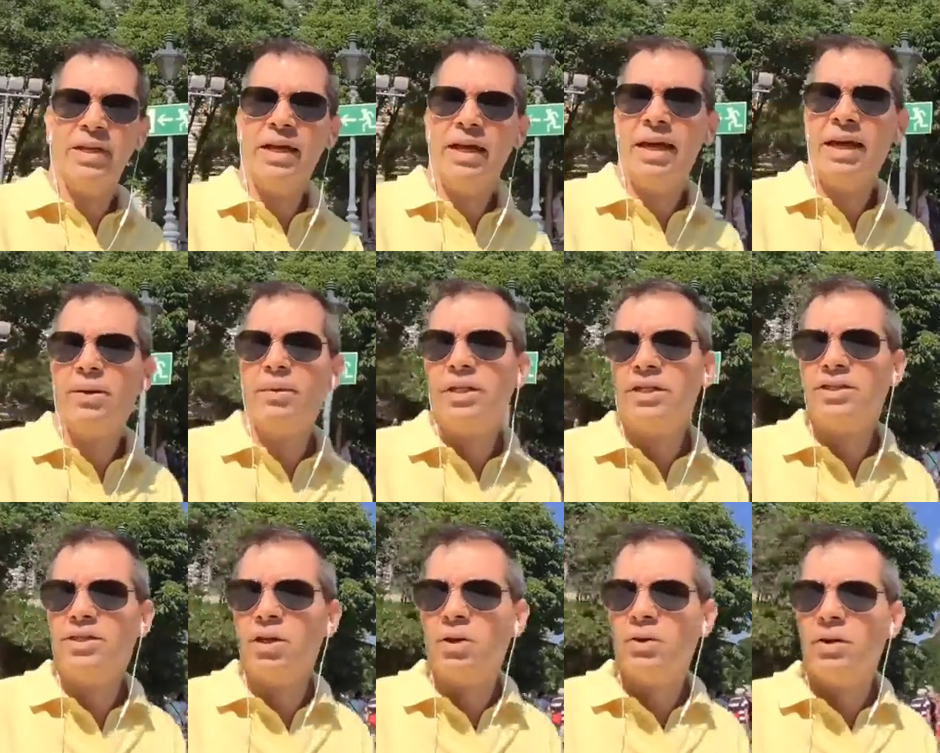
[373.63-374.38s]
Anyway,
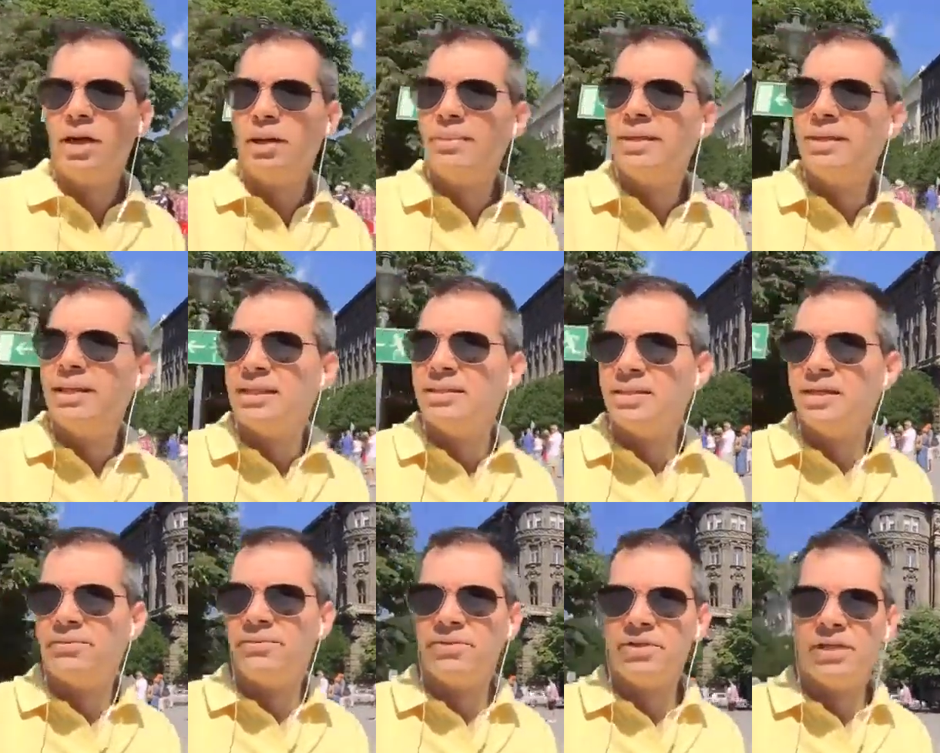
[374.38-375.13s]
so I mean, that's
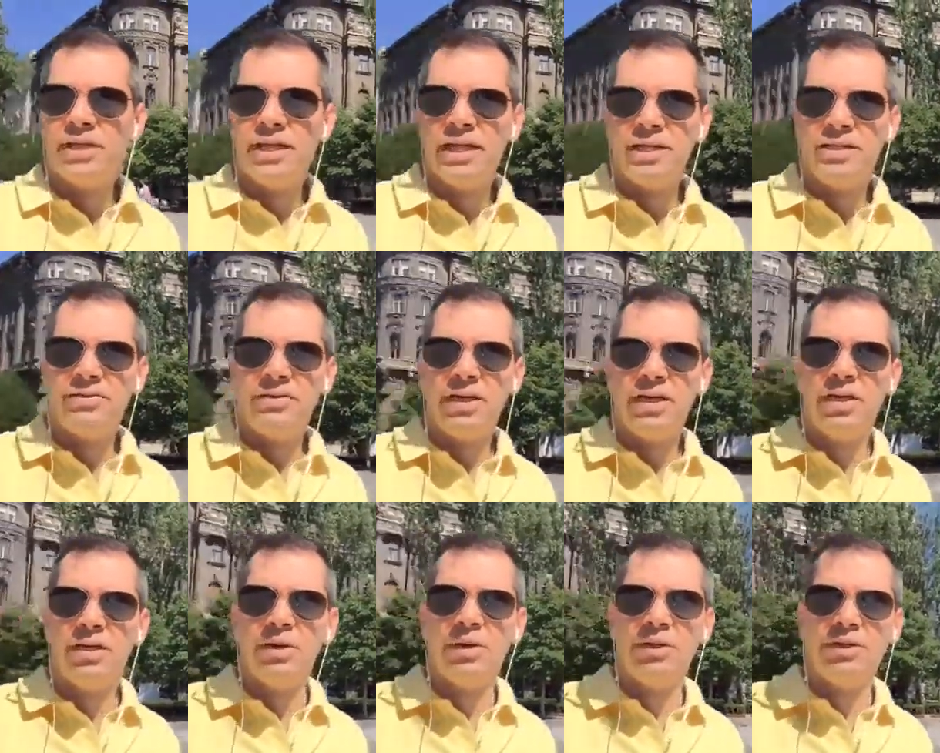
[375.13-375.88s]
it for today's
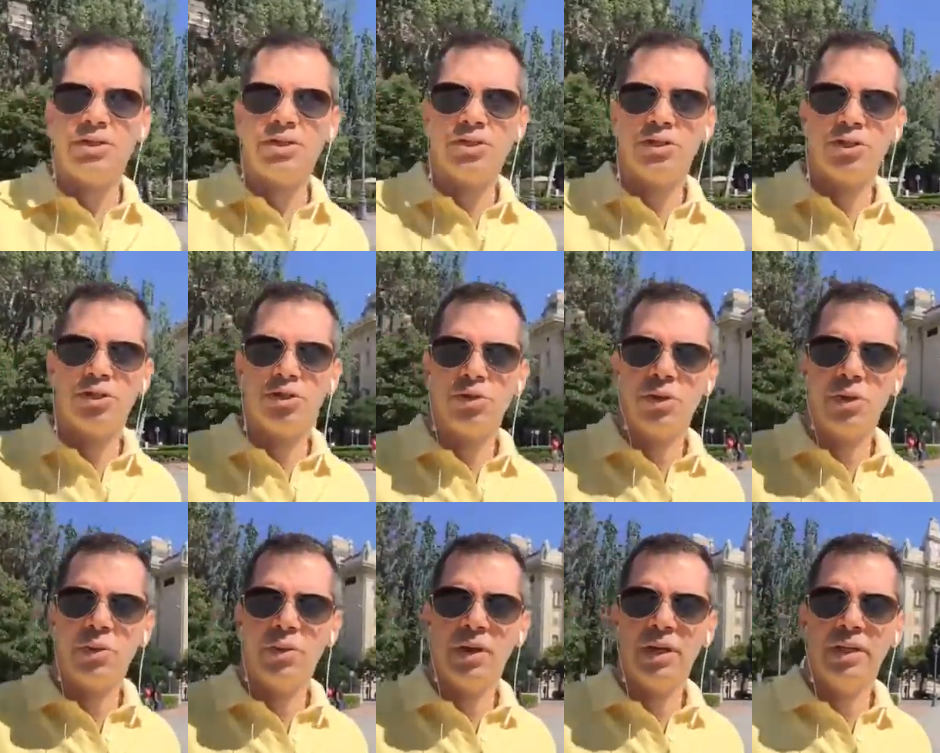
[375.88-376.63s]
video. It's just a
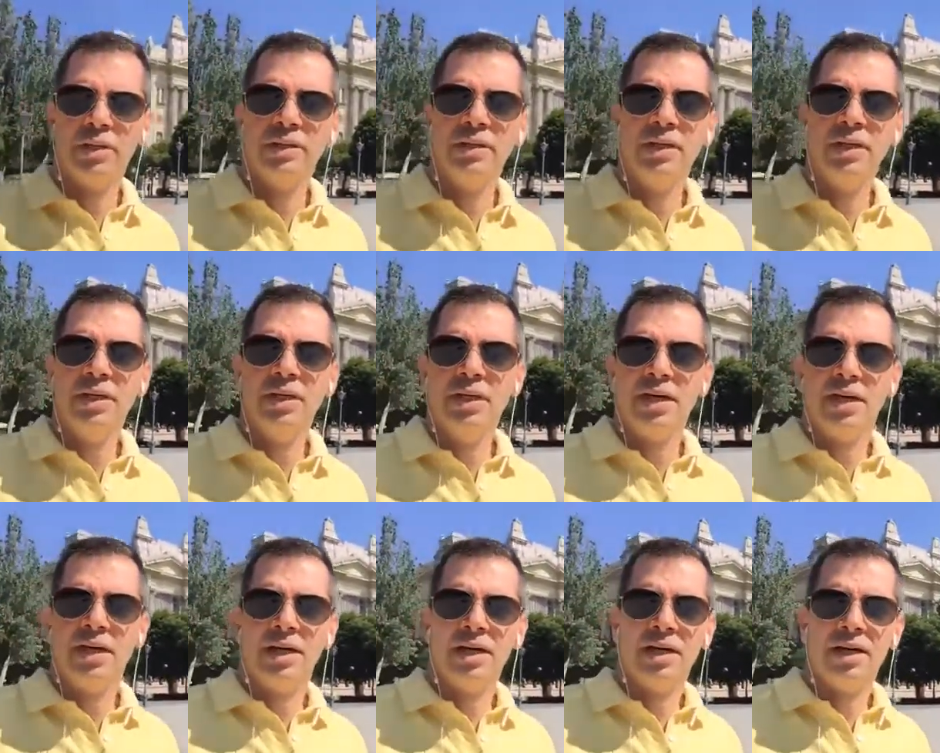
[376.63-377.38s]
short one.
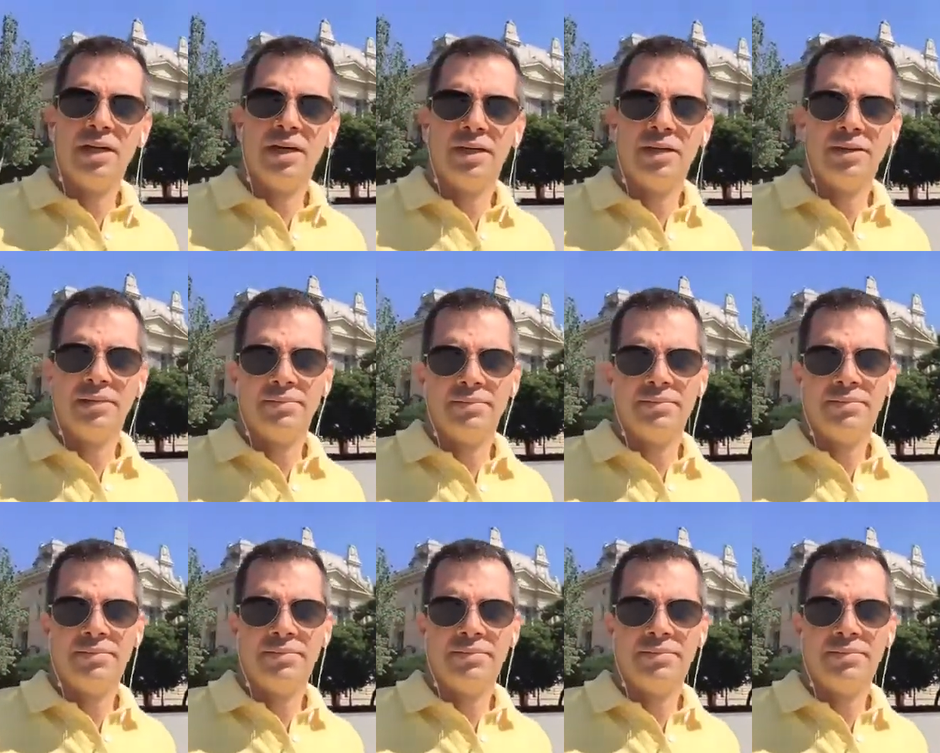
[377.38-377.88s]
If